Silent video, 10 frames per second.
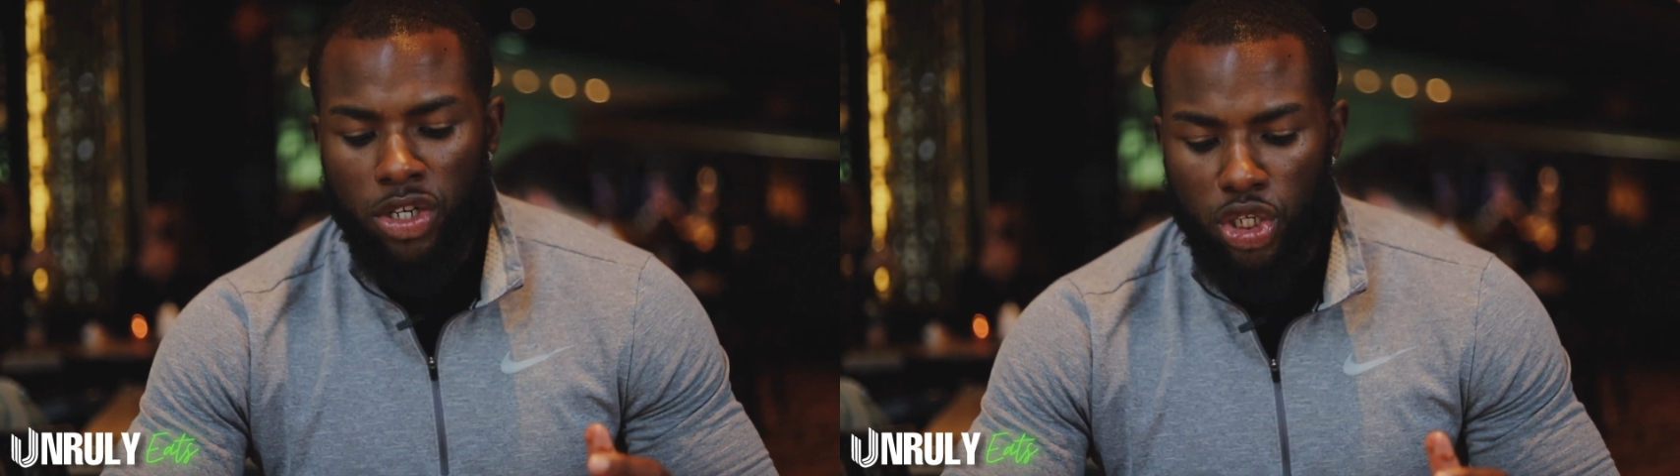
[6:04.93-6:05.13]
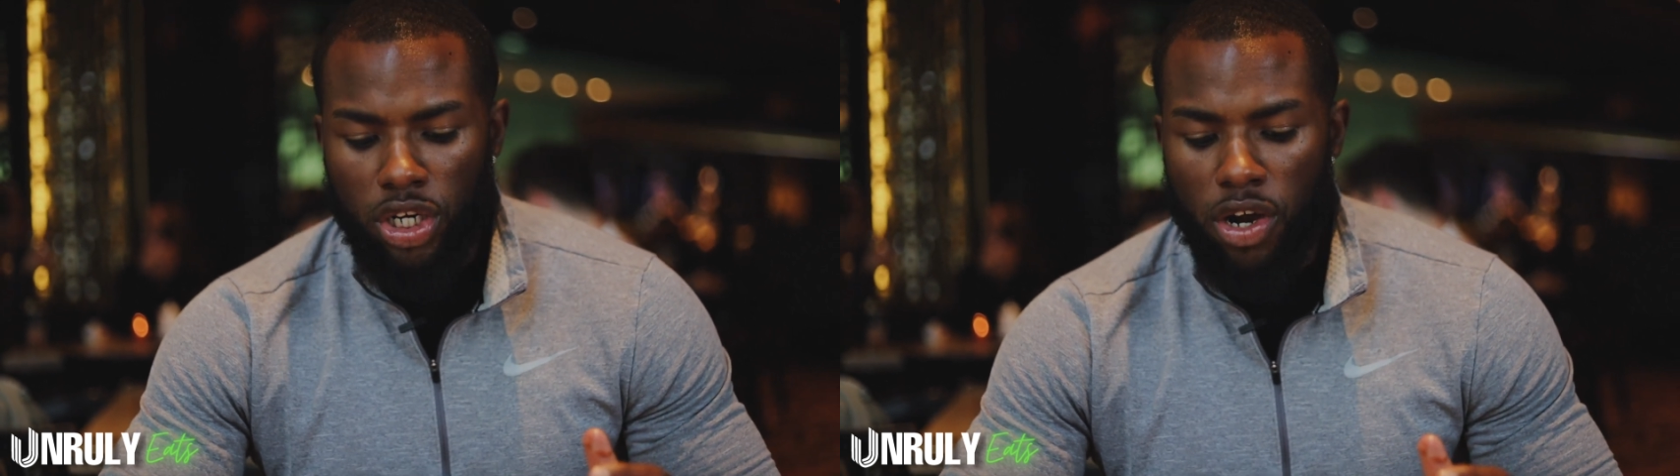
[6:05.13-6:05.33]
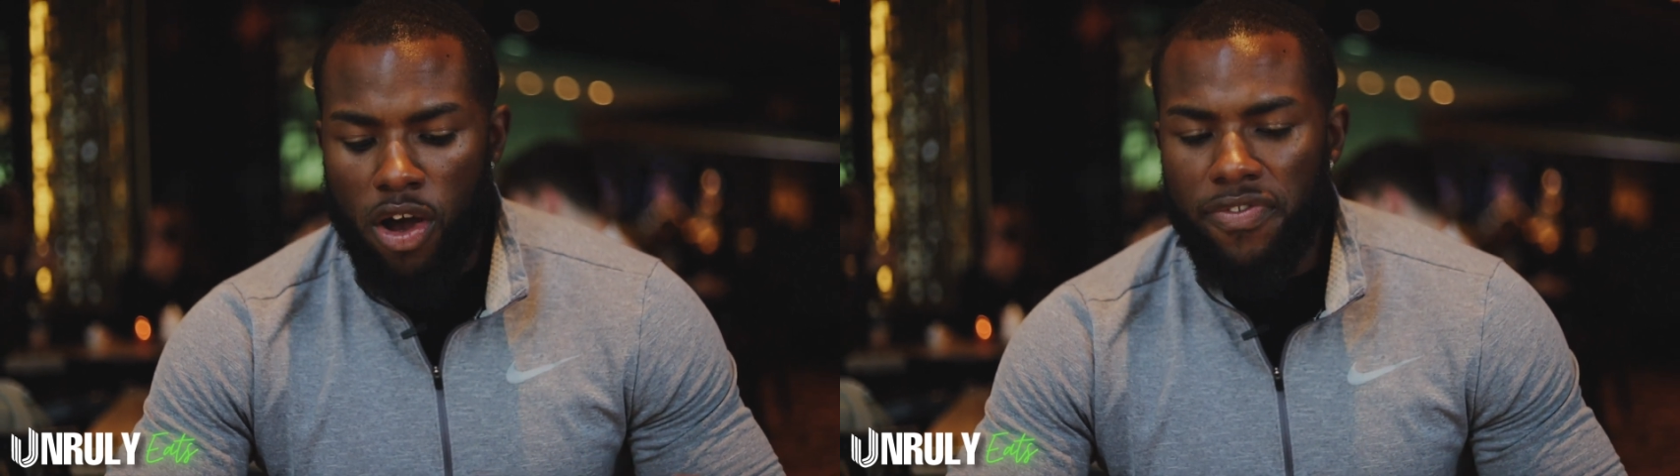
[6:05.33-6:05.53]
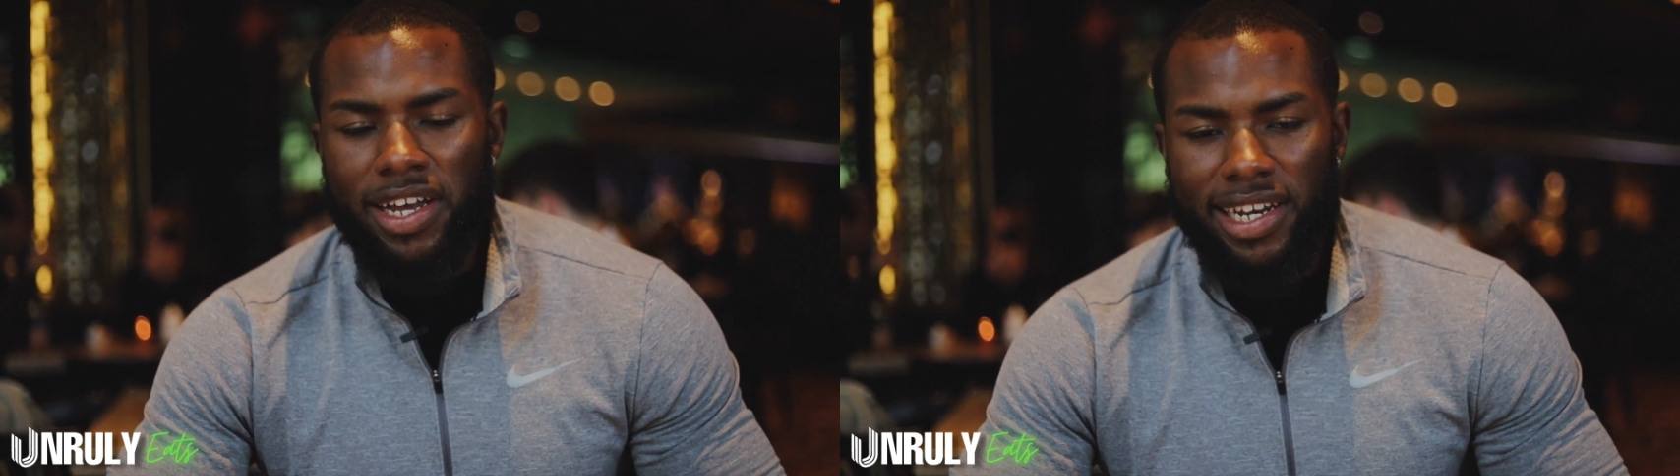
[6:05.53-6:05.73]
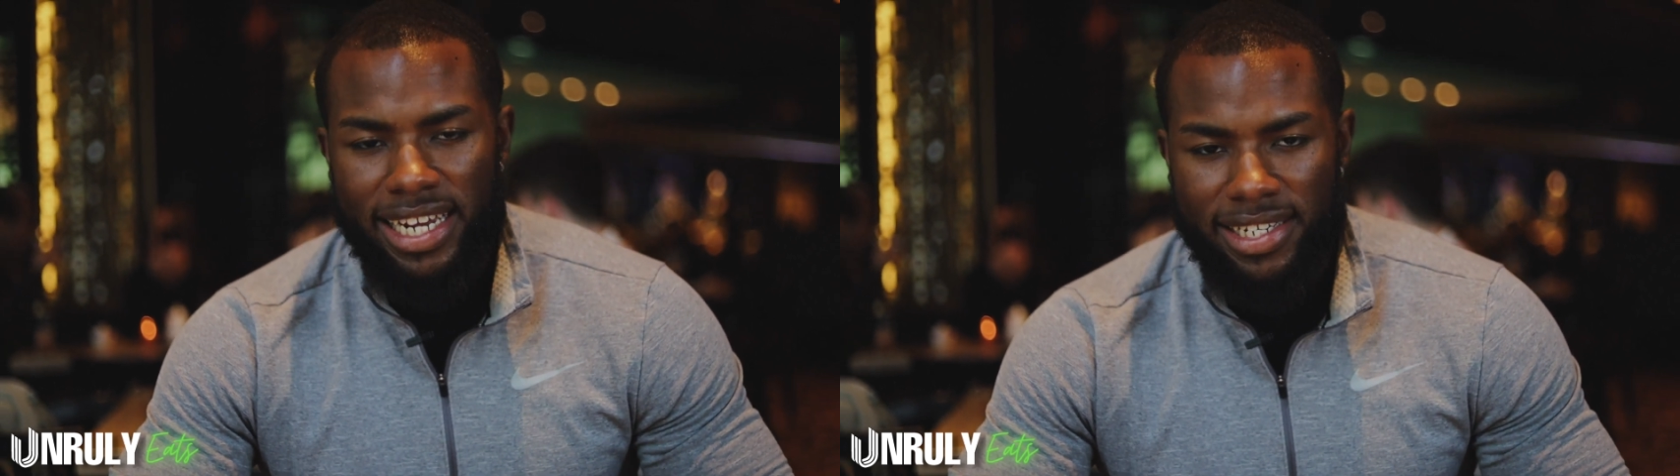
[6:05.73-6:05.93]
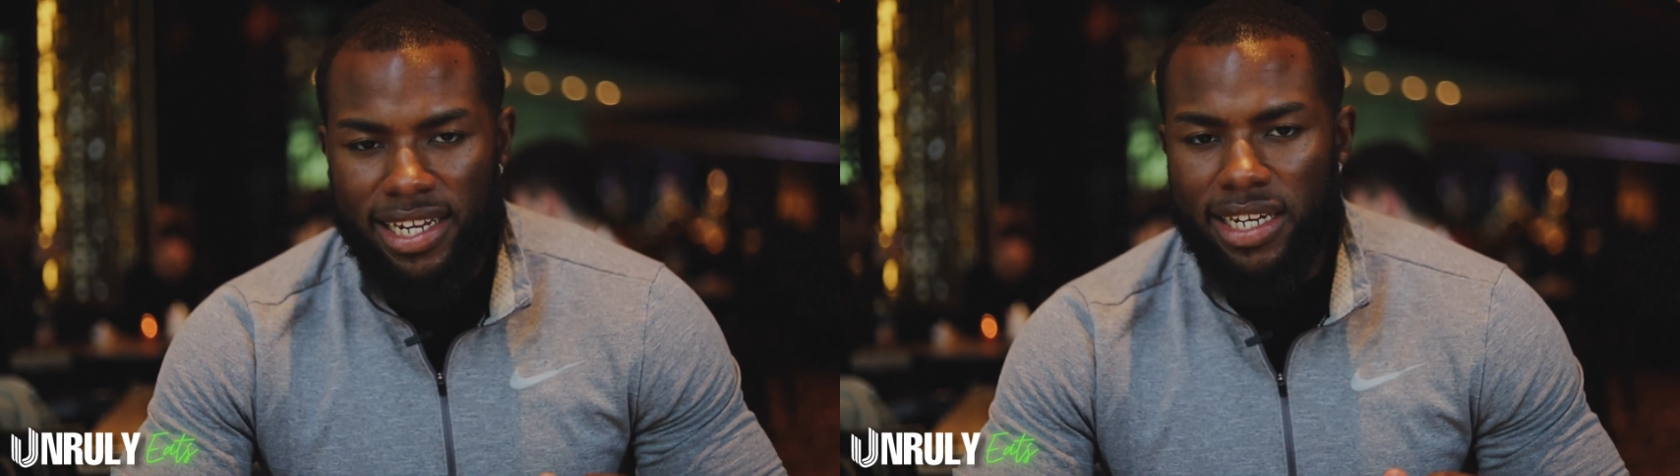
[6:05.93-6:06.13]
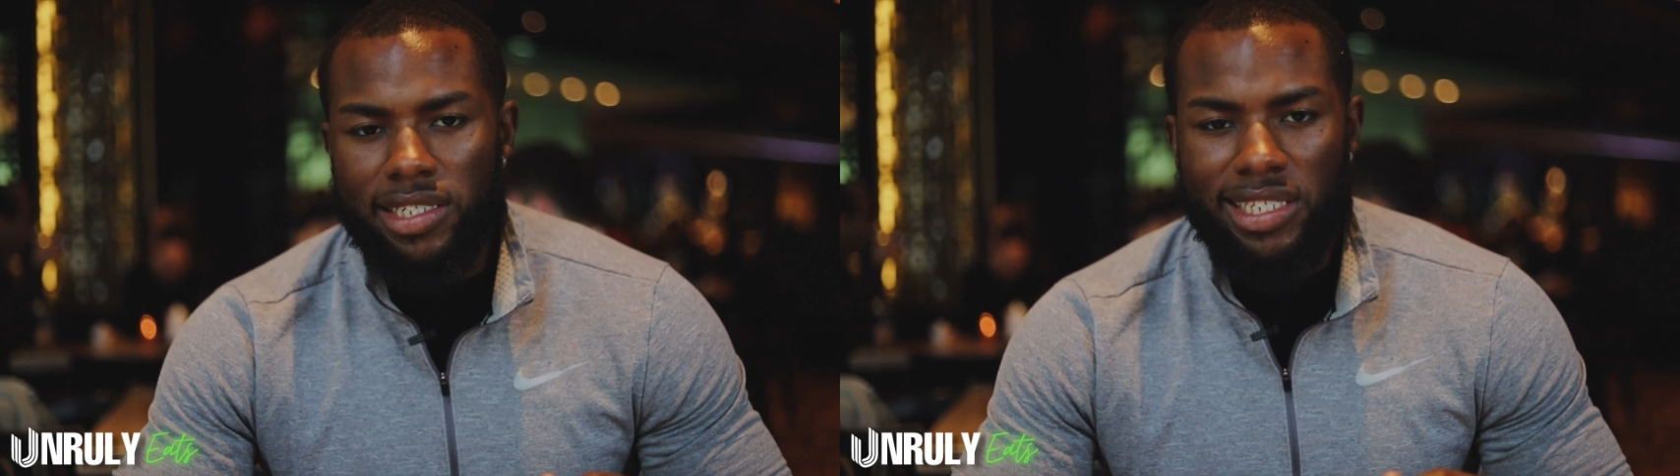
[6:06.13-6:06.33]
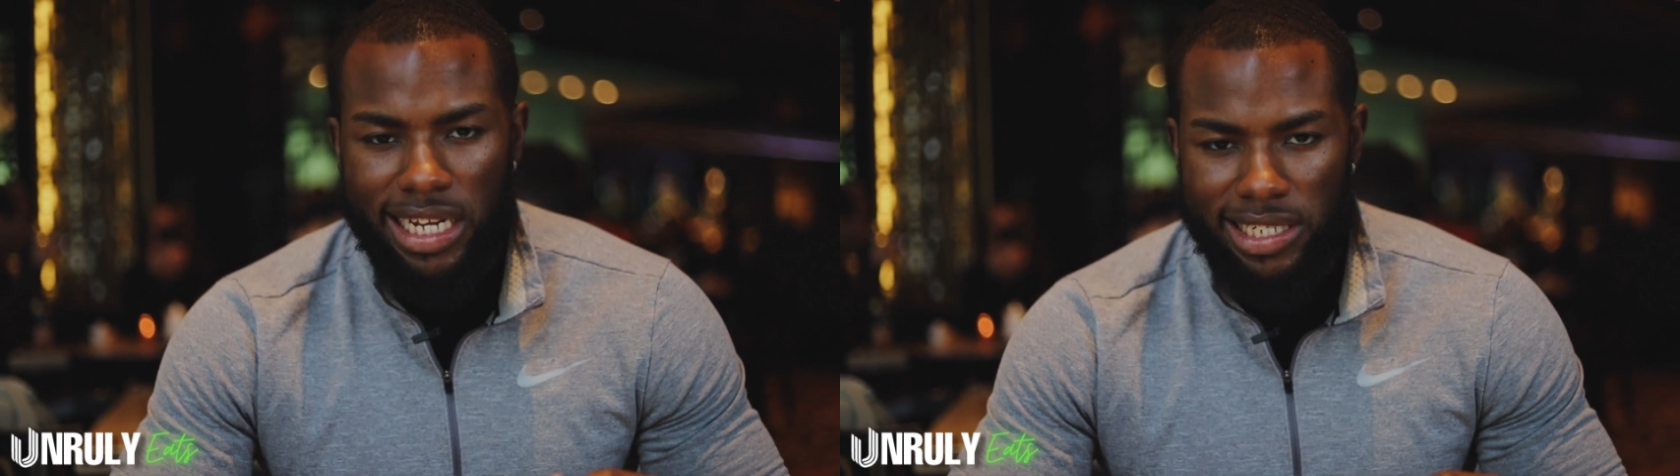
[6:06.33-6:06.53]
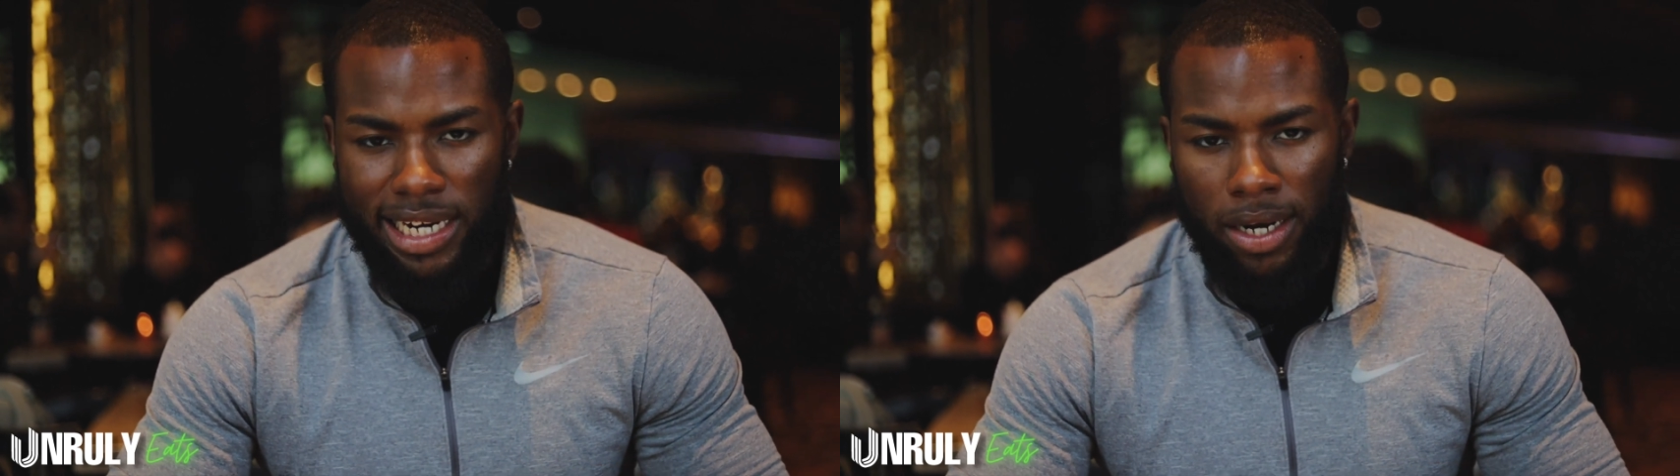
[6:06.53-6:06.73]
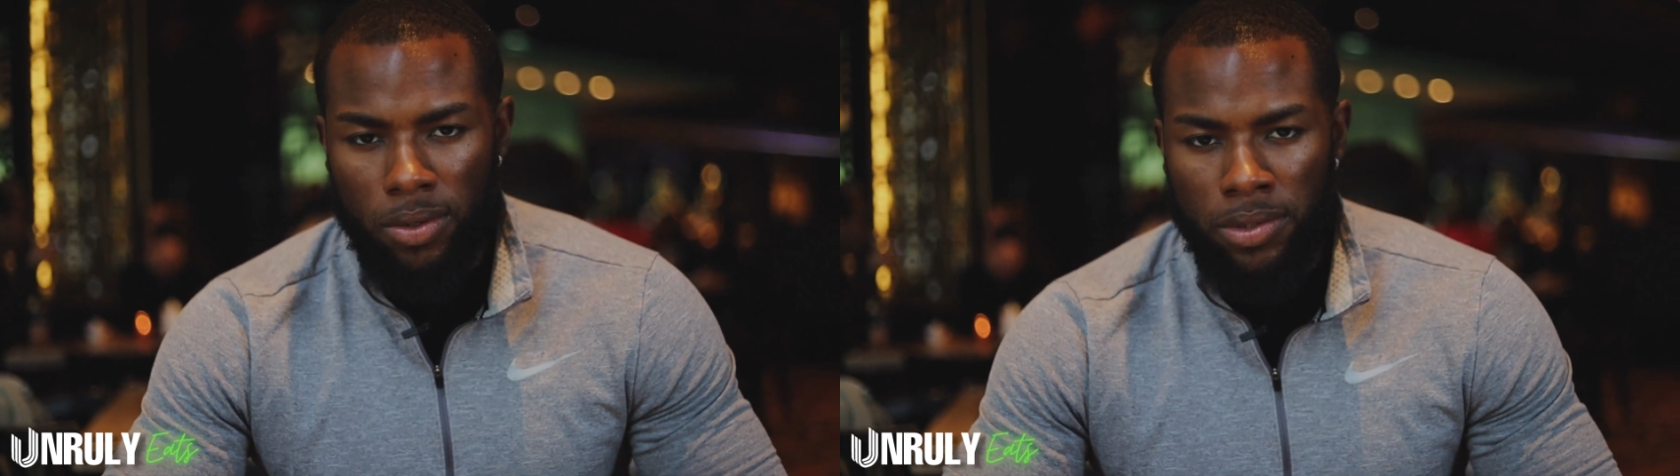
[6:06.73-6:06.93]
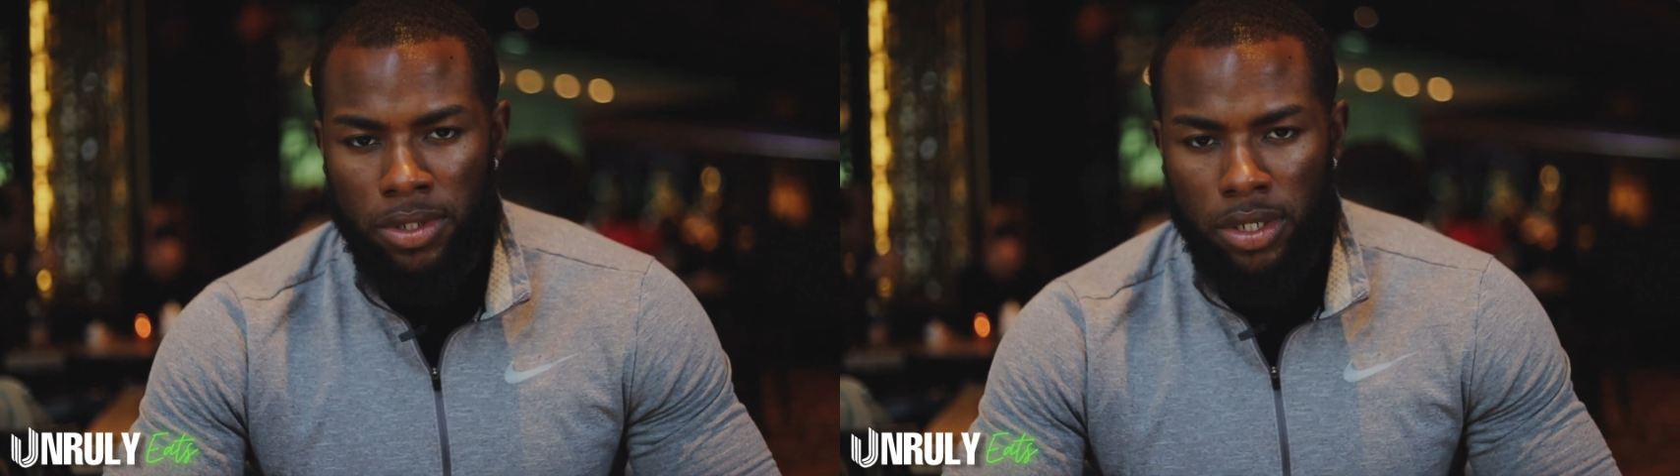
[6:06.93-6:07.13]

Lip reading: took it off, glazed it, sent it out.